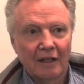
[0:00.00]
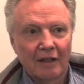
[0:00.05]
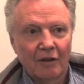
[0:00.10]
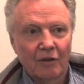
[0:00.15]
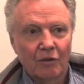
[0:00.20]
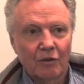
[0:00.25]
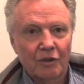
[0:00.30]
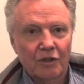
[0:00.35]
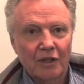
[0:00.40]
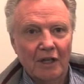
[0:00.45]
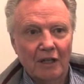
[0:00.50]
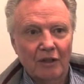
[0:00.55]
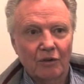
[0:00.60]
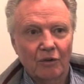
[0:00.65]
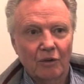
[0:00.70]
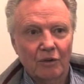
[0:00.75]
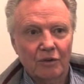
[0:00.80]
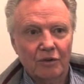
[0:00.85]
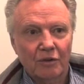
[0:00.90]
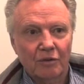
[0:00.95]
which had
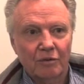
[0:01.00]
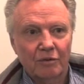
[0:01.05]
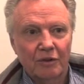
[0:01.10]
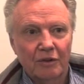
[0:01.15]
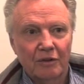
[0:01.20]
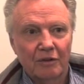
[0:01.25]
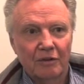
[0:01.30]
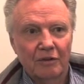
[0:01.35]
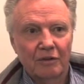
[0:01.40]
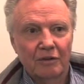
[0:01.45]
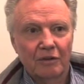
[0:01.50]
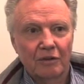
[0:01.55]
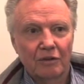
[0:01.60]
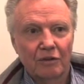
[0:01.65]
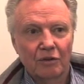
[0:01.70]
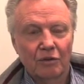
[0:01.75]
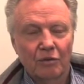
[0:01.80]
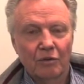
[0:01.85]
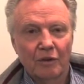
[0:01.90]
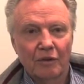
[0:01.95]
also to
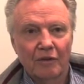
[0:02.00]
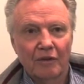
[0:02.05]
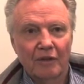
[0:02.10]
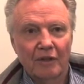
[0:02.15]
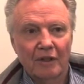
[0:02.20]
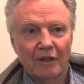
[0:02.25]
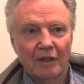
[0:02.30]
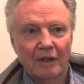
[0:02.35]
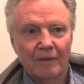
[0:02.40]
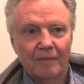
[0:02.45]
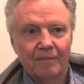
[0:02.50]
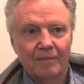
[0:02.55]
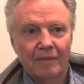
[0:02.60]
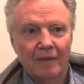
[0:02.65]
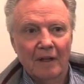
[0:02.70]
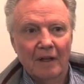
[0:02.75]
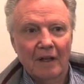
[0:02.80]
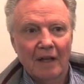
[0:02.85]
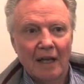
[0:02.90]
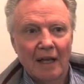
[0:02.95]
do with the
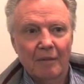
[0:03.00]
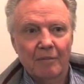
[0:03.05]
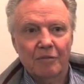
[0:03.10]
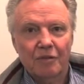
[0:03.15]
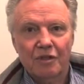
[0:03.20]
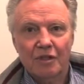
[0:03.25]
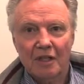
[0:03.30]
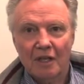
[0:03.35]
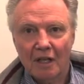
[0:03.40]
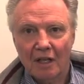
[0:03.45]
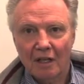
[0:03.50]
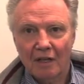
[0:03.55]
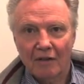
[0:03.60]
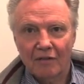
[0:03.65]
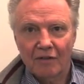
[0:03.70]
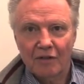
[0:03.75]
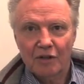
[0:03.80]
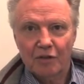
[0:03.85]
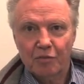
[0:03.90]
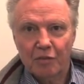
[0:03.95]
emceeing
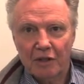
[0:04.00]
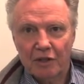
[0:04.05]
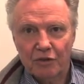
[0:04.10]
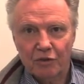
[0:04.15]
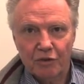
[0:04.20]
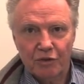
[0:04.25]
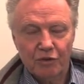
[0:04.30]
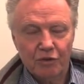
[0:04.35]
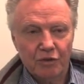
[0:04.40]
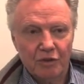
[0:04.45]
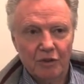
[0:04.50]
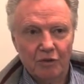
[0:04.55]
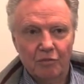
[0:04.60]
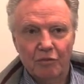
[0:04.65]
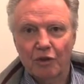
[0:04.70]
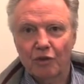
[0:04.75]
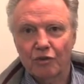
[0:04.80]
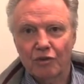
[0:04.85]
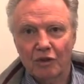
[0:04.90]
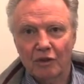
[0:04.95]
of this piece, which was a
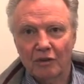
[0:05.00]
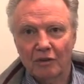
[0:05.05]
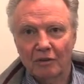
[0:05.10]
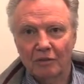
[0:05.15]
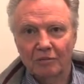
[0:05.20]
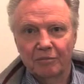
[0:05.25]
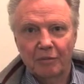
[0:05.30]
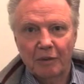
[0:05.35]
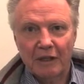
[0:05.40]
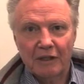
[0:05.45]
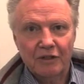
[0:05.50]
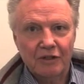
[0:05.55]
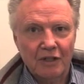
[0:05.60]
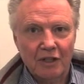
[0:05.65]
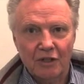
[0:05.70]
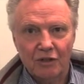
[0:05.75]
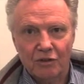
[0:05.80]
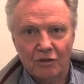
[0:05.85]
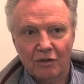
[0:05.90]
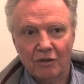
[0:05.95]
musical
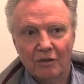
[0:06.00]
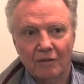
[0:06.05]
pastiche,